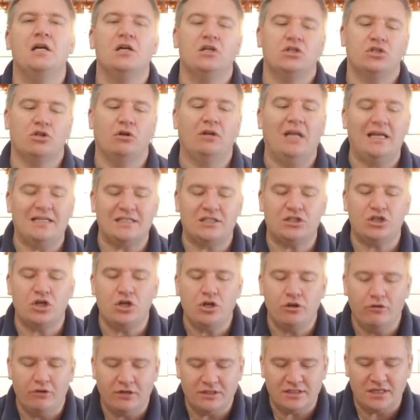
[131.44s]
So let's
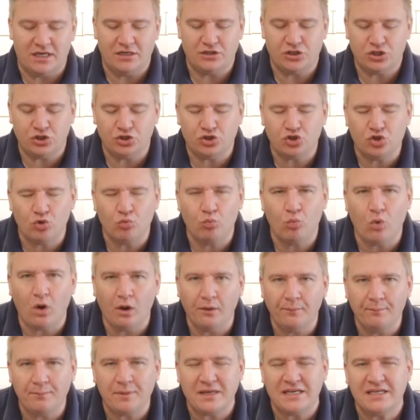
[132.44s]
turn our attention to
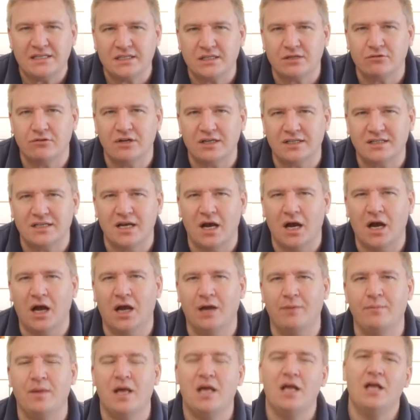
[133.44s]
one pizza at a
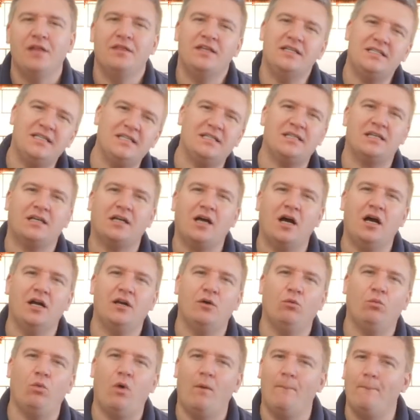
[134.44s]
time. This is a kind
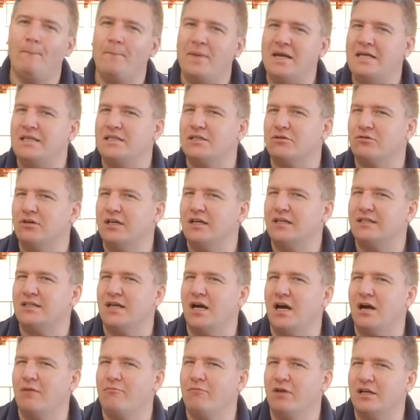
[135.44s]
of one pizza at a
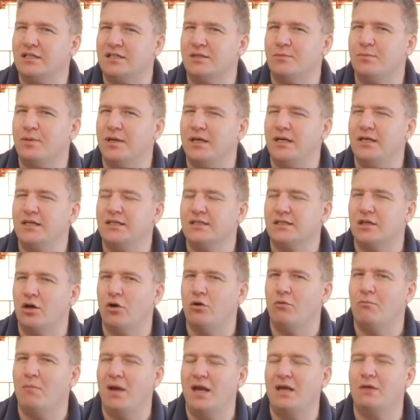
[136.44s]
time recipe,
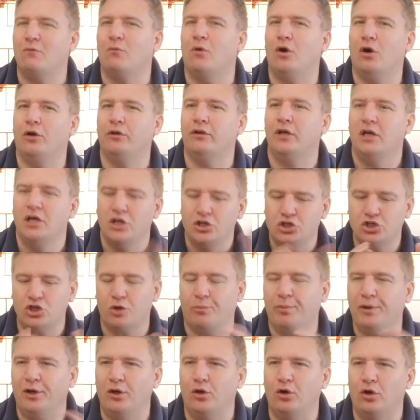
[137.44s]
so make one,
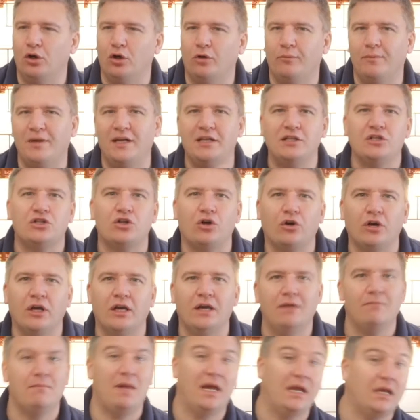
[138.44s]
chop it all up, enjoy
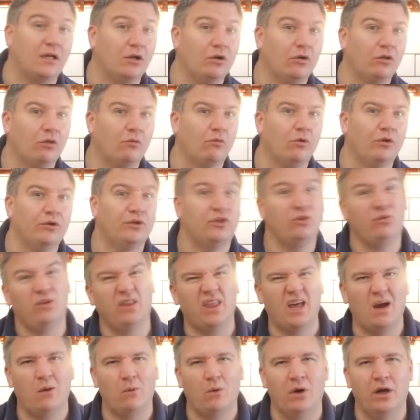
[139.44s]
it, make another one. Do it
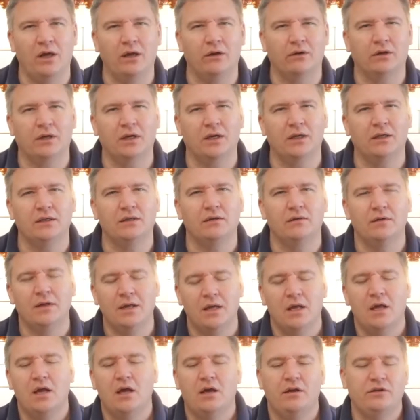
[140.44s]
that way, okay?
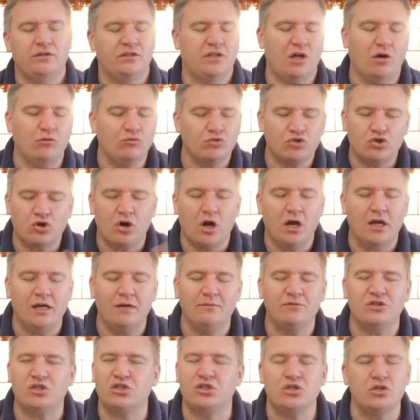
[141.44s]
Don't try
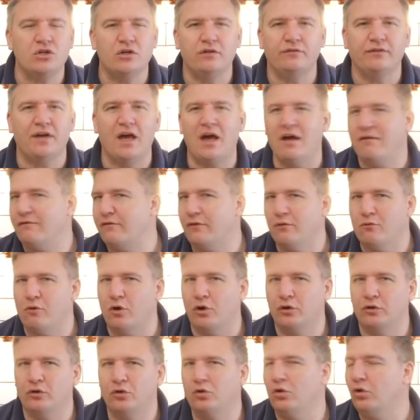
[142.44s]
and serve
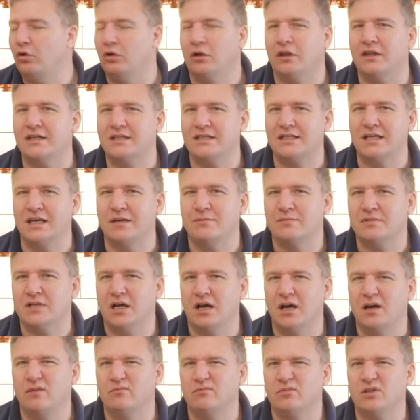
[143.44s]
everyone all at the same
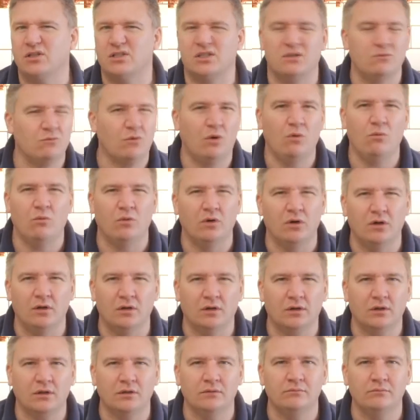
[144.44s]
time because it won't work.